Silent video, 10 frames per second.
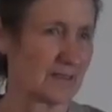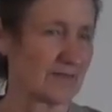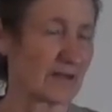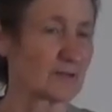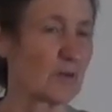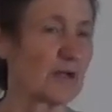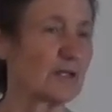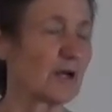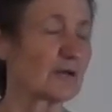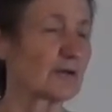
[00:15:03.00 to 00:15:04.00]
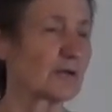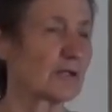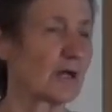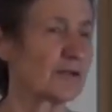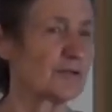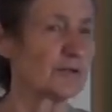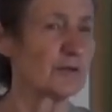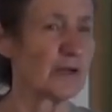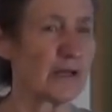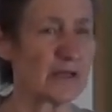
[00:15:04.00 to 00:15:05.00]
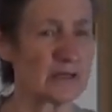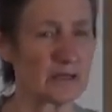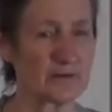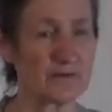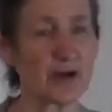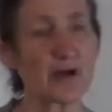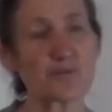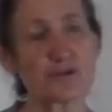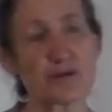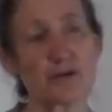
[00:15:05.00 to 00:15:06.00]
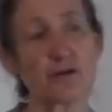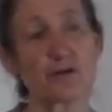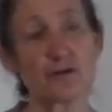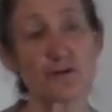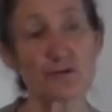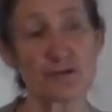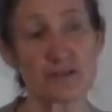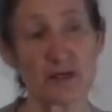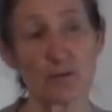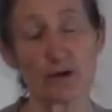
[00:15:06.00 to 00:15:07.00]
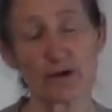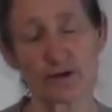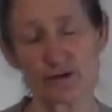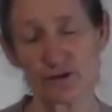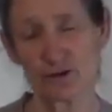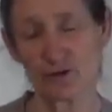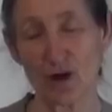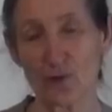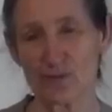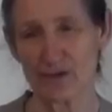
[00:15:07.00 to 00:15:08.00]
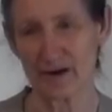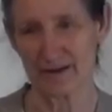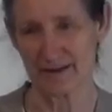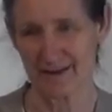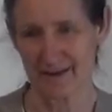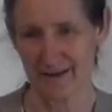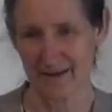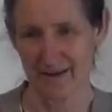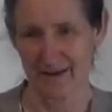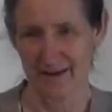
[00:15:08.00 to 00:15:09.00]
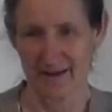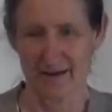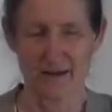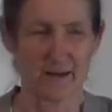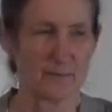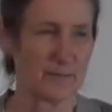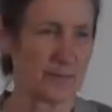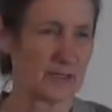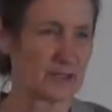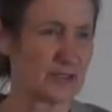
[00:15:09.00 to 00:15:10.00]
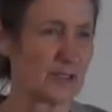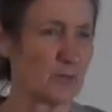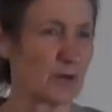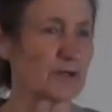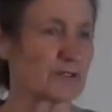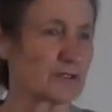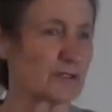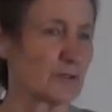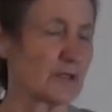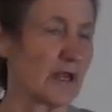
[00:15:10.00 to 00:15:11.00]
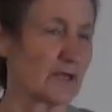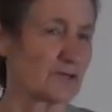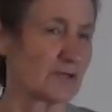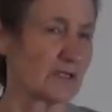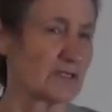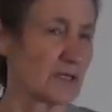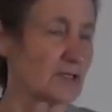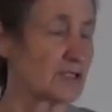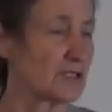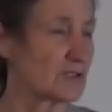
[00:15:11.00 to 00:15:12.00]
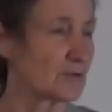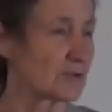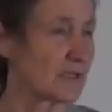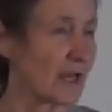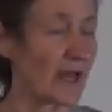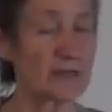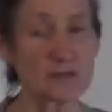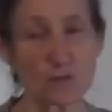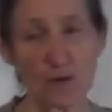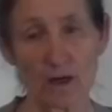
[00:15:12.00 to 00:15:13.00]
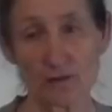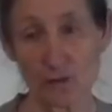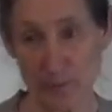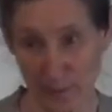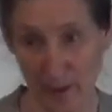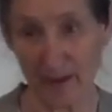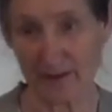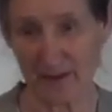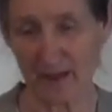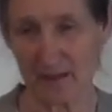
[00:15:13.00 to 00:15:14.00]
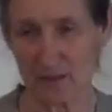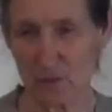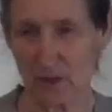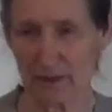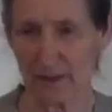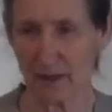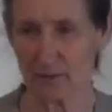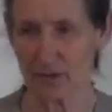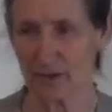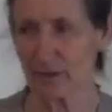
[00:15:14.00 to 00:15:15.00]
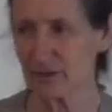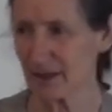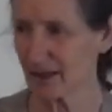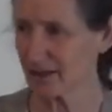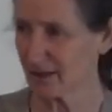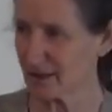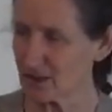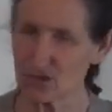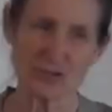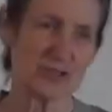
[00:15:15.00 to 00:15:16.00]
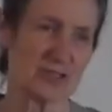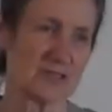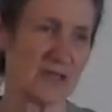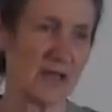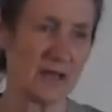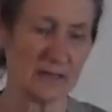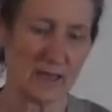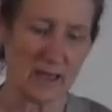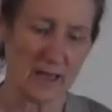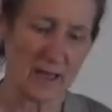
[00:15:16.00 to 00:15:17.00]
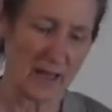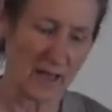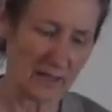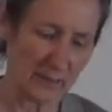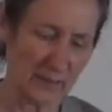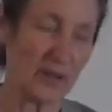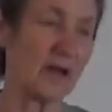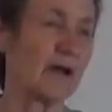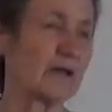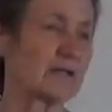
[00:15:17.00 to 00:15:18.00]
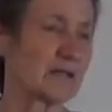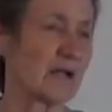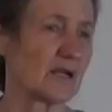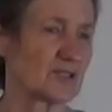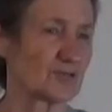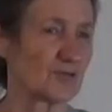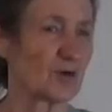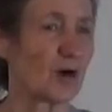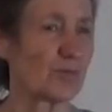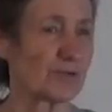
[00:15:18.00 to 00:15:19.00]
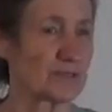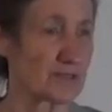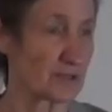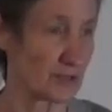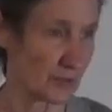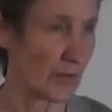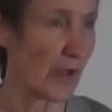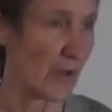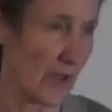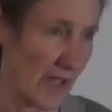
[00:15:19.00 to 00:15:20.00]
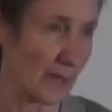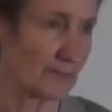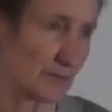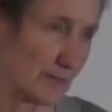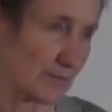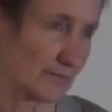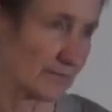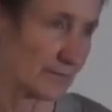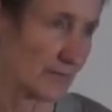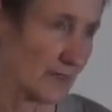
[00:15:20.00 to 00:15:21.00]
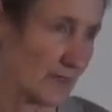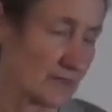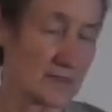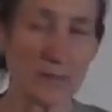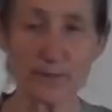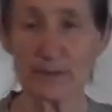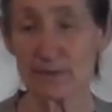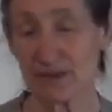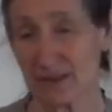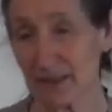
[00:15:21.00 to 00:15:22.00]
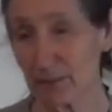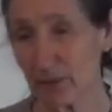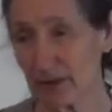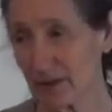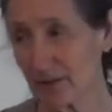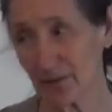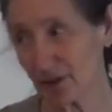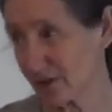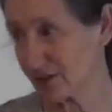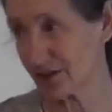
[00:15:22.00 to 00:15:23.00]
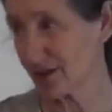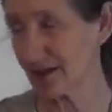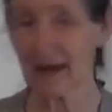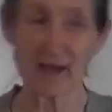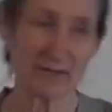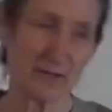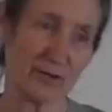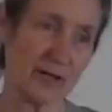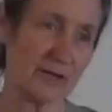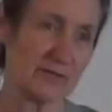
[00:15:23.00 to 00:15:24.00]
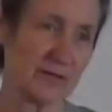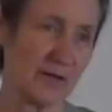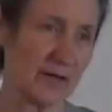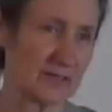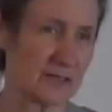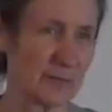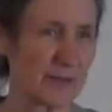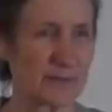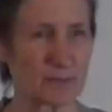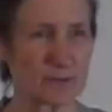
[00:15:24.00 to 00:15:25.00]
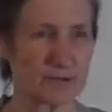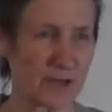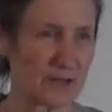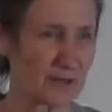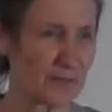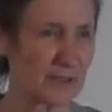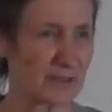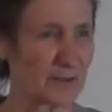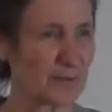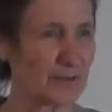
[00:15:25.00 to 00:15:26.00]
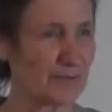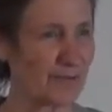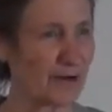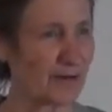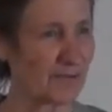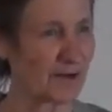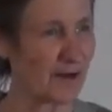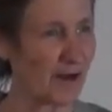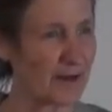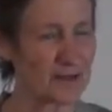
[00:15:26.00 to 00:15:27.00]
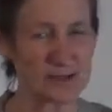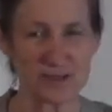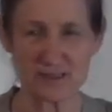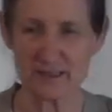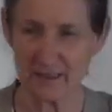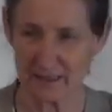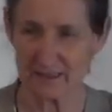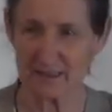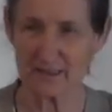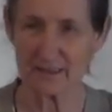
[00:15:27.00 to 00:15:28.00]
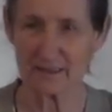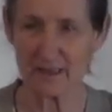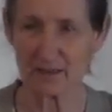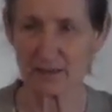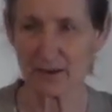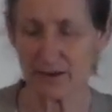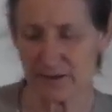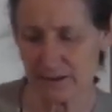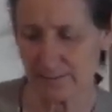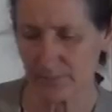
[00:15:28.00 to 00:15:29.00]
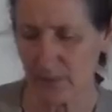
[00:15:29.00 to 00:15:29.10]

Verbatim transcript: In fact, one young girl I knew had a fibroid in her uterus. They wanted to operate, but she wanted to do it naturally. So she took the Wild or applied the Wild yam cream to get the estrogen down and applied the castor oil compresses to her abdomen. Some people sleep with them, you can certainly have it on overnight. Some people would rather be a little bit freer at night and just let it sit in their clothes.